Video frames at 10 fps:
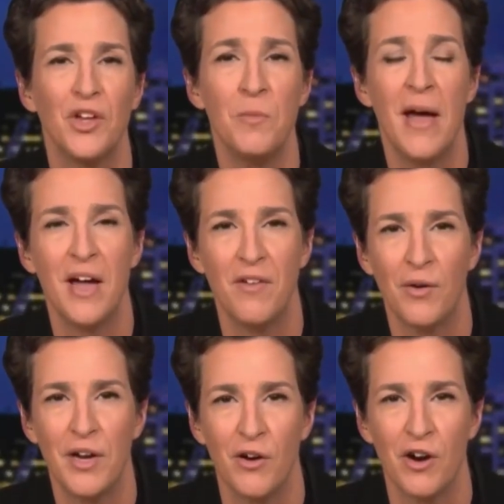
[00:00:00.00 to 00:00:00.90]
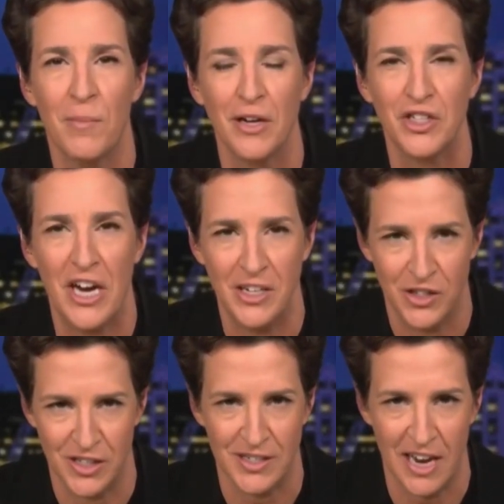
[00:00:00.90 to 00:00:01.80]
You may have already heard about
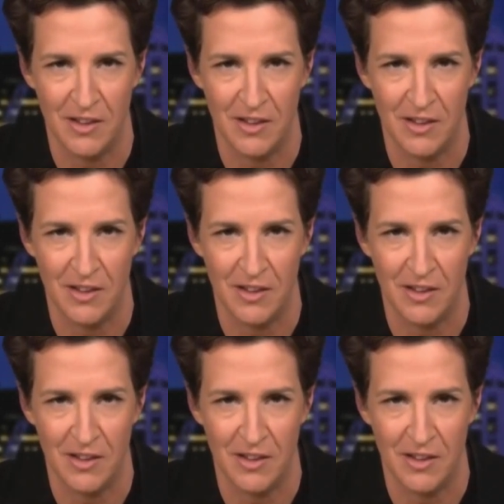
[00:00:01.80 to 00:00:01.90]
changes